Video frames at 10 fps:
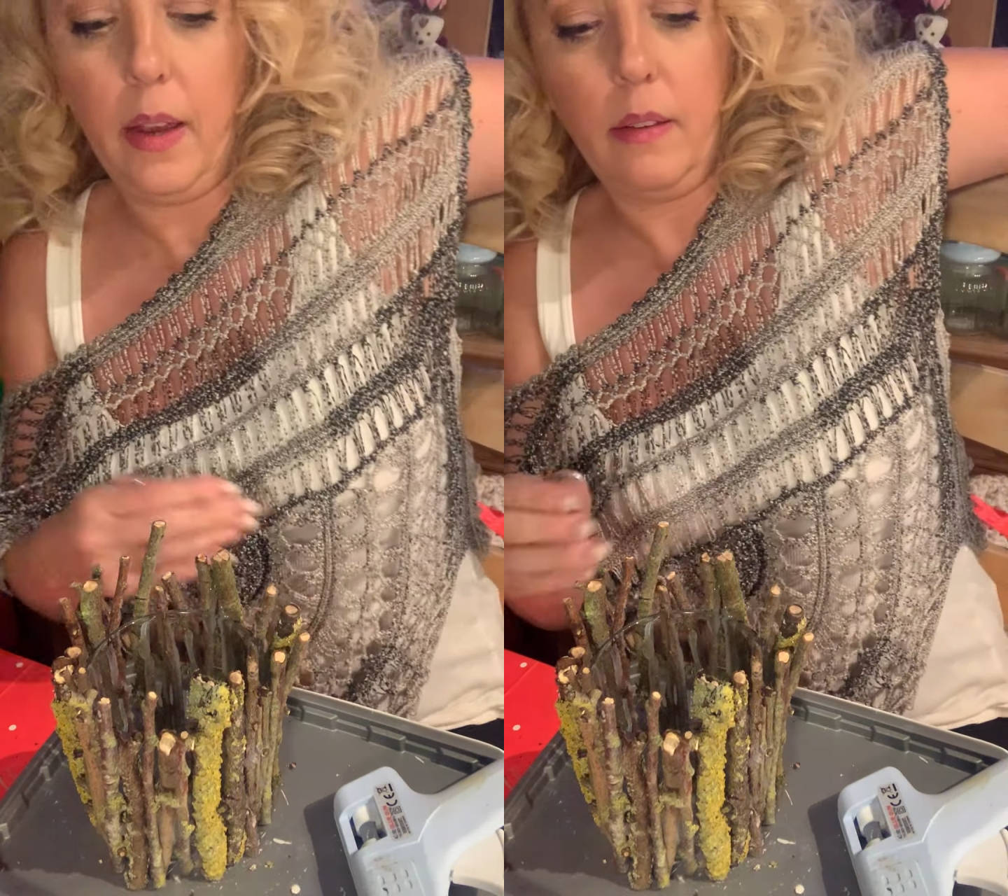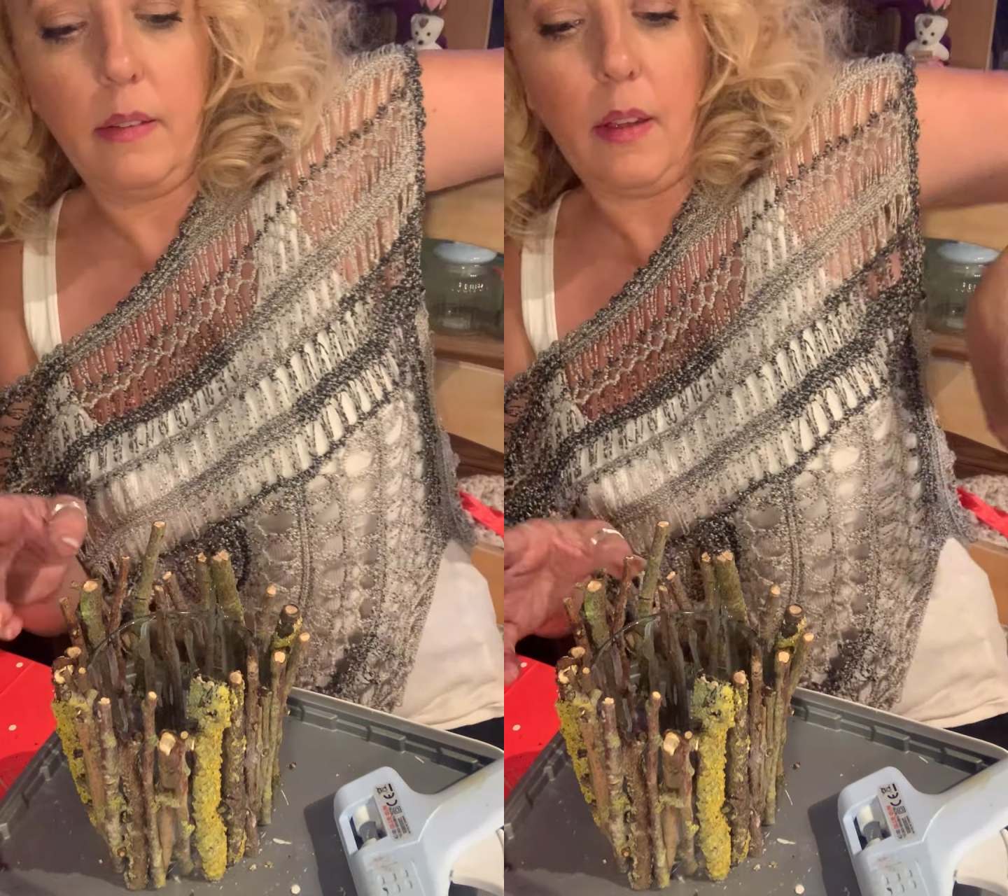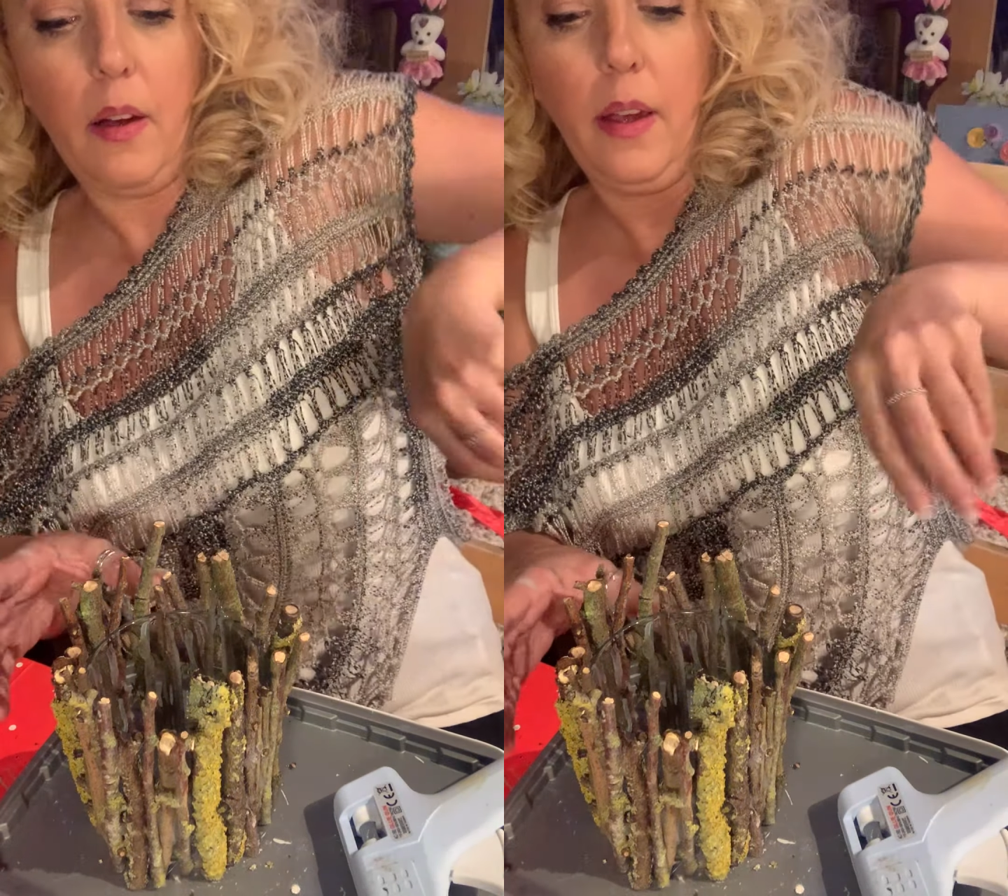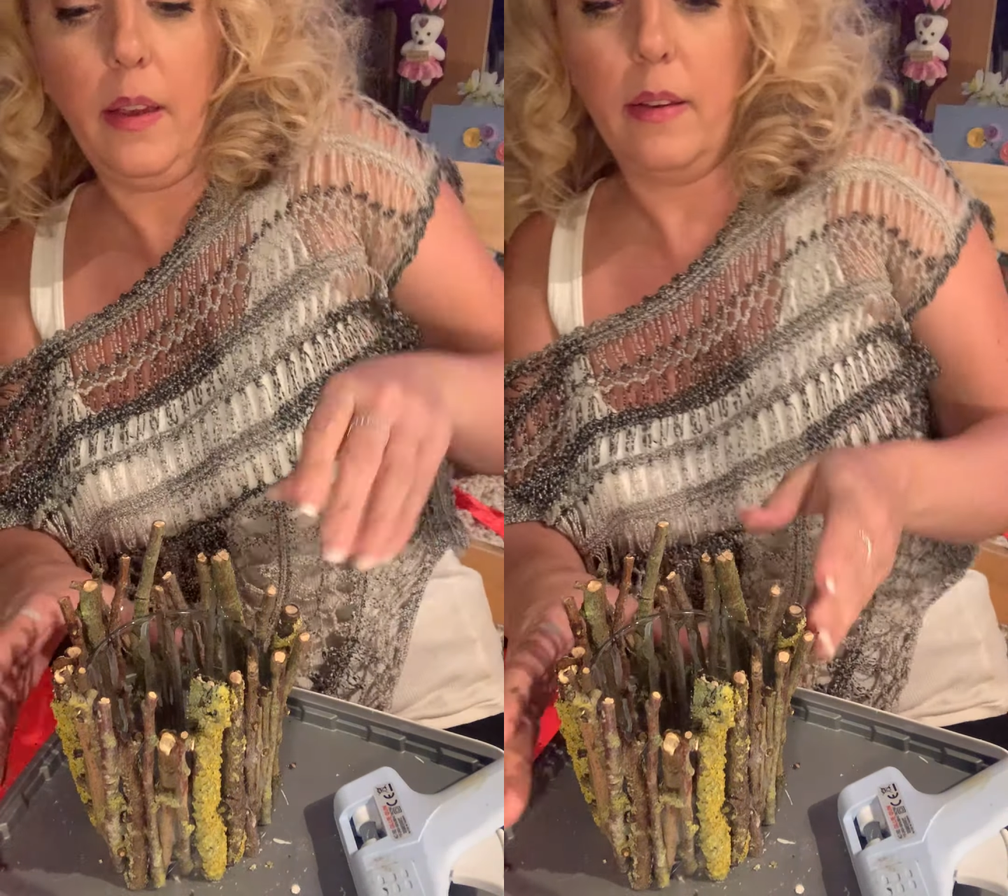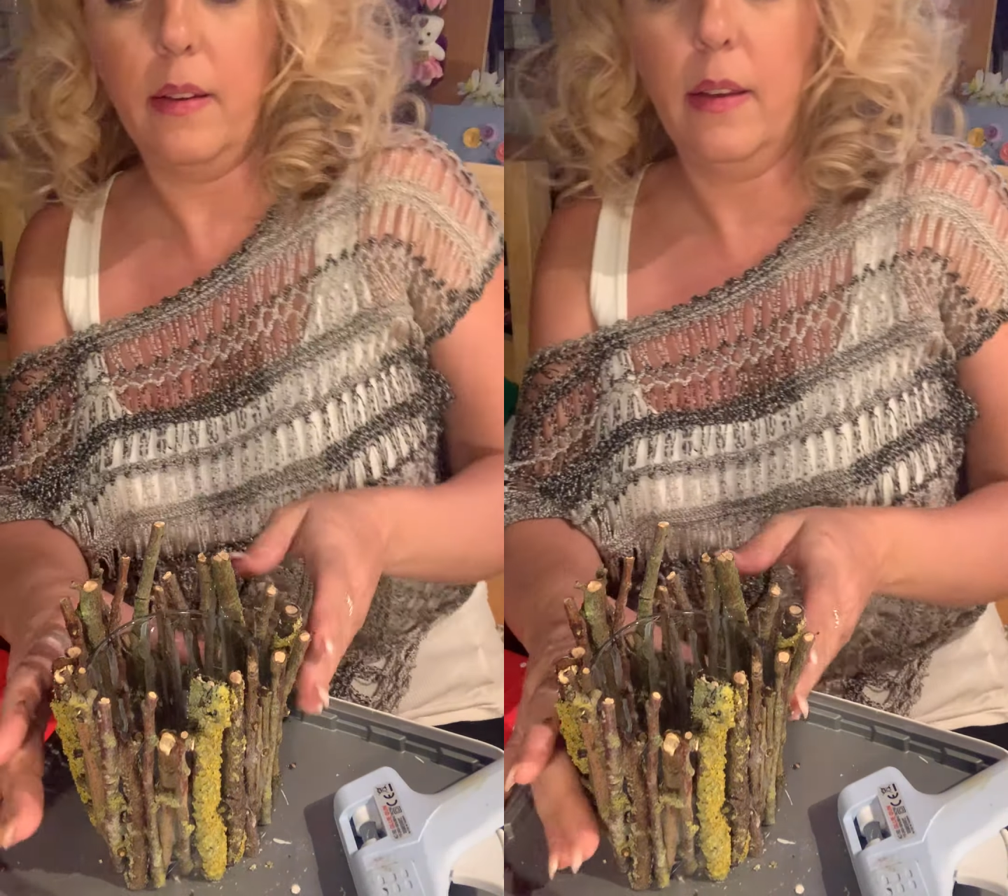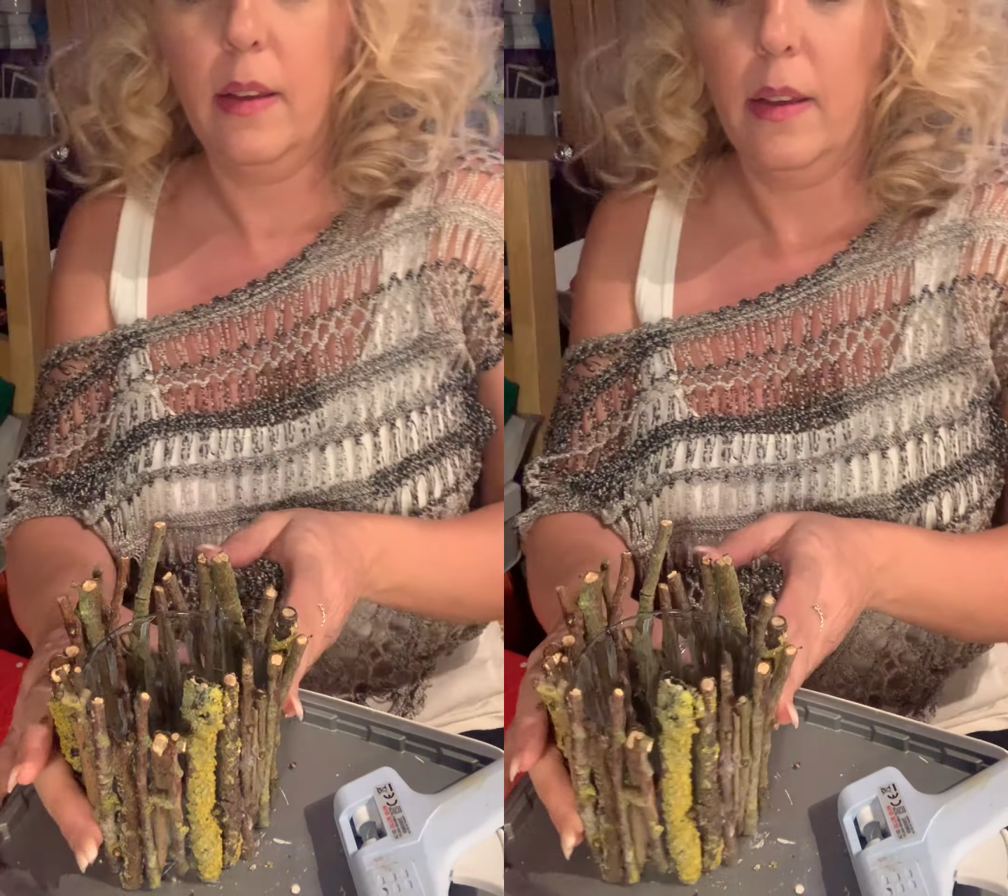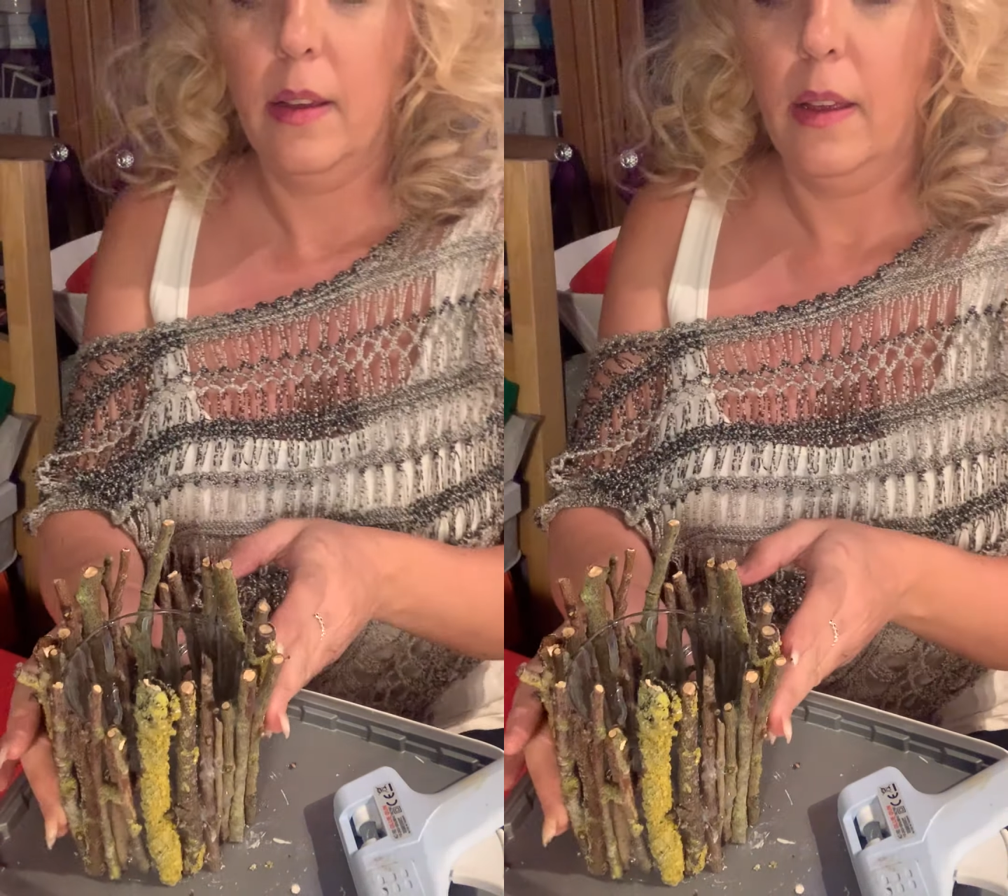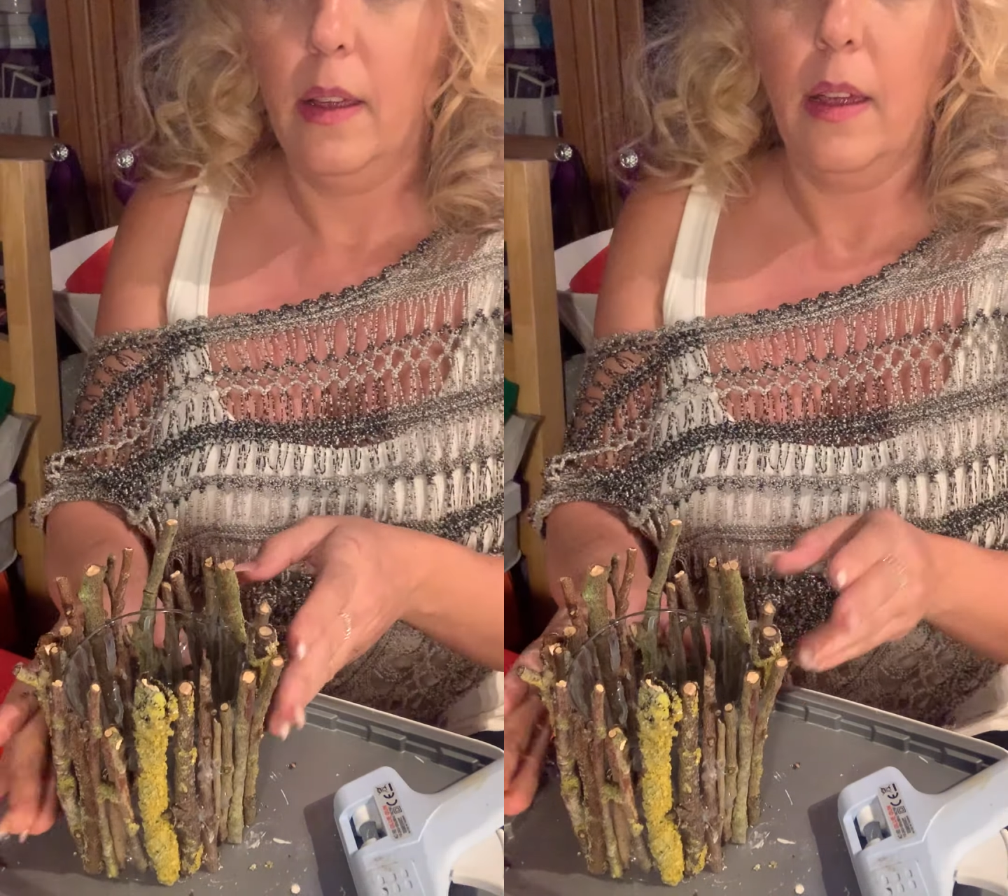inside.
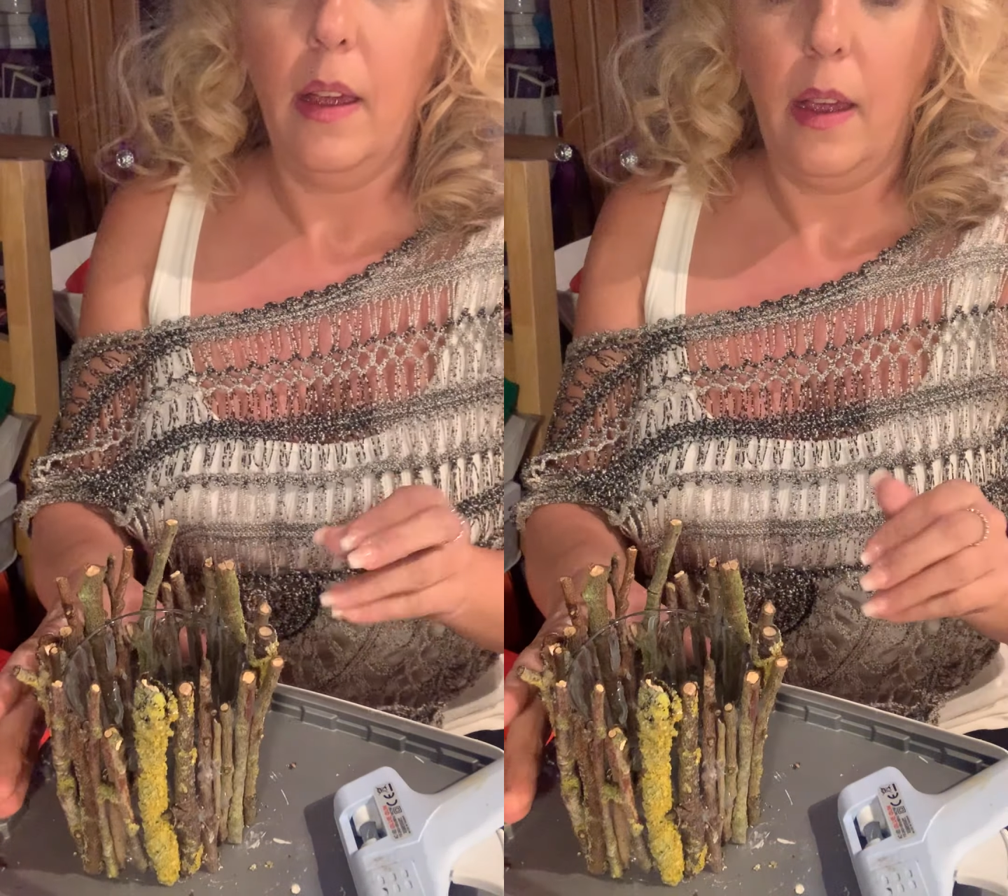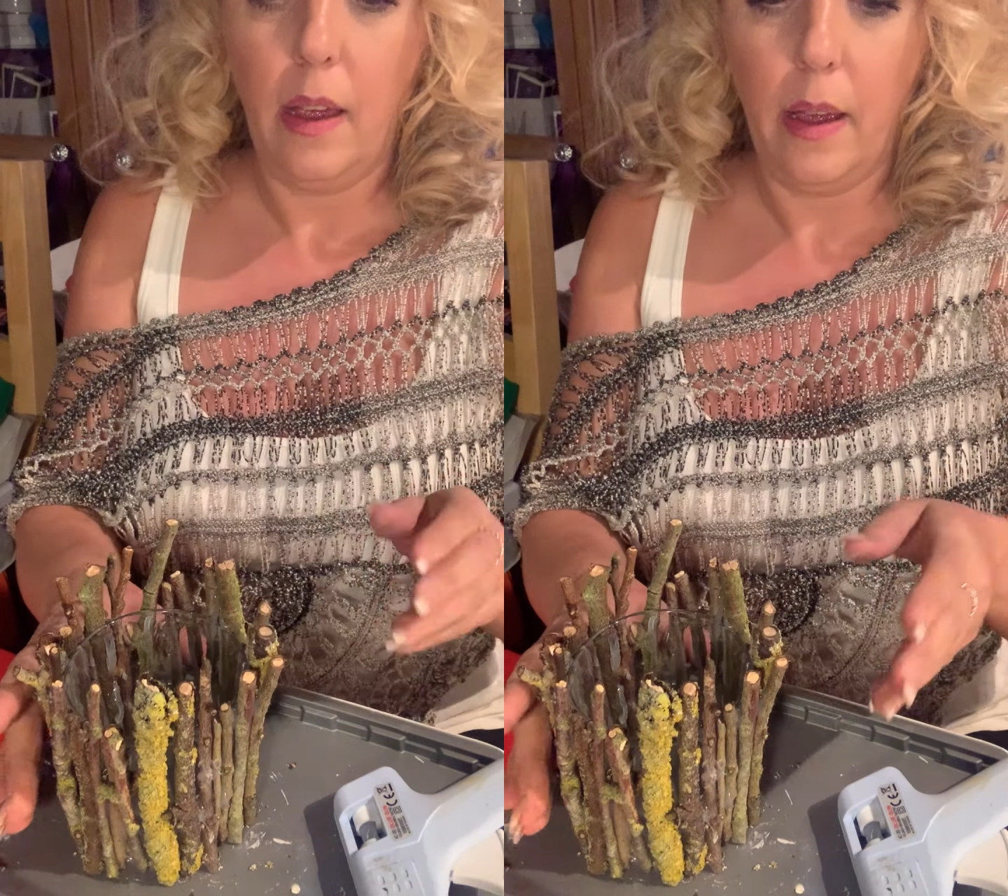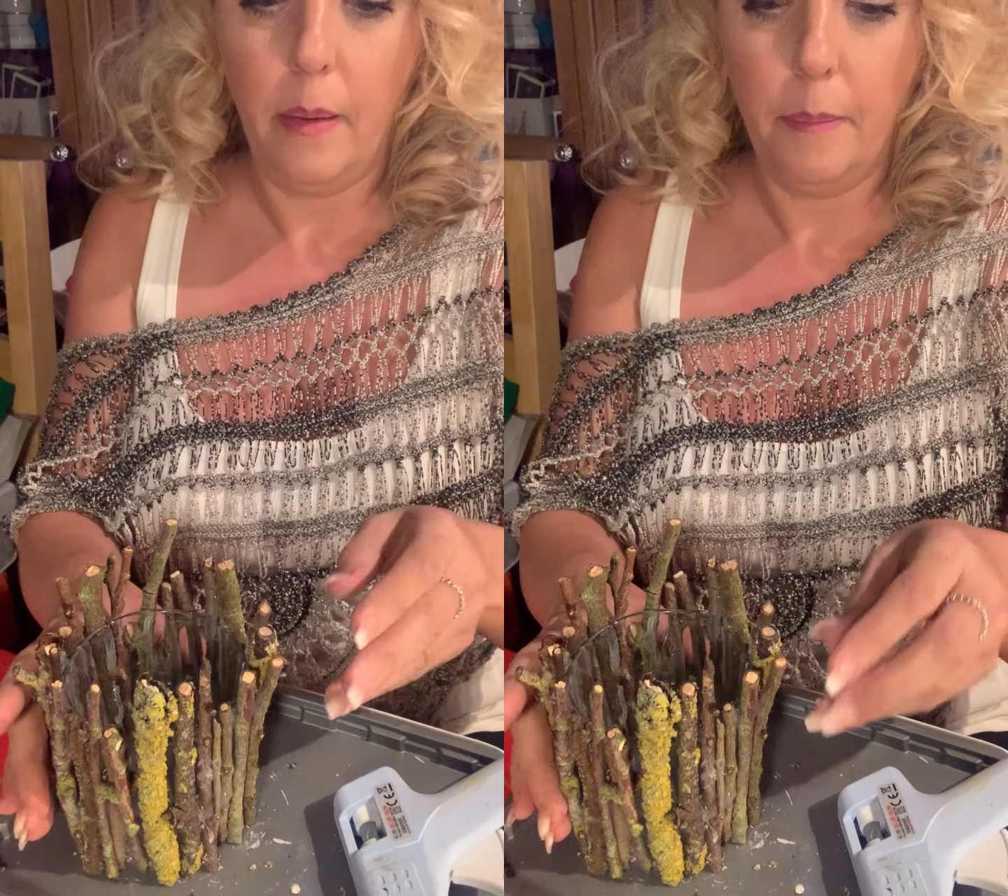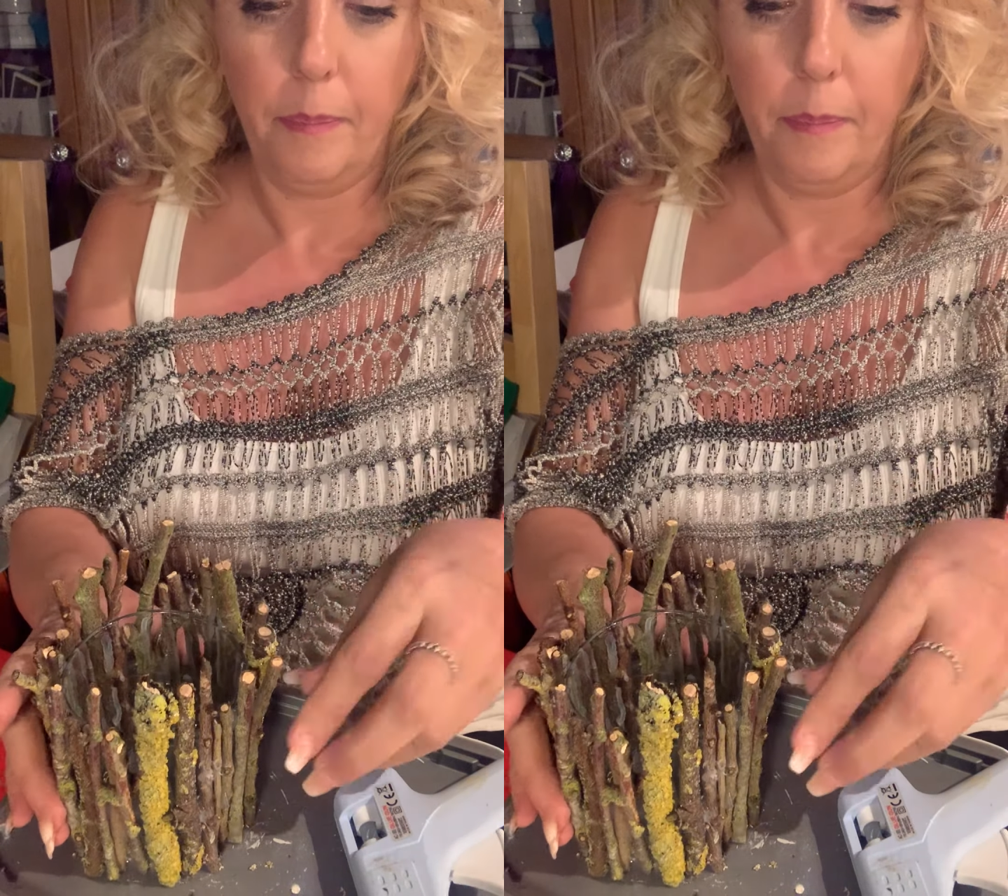I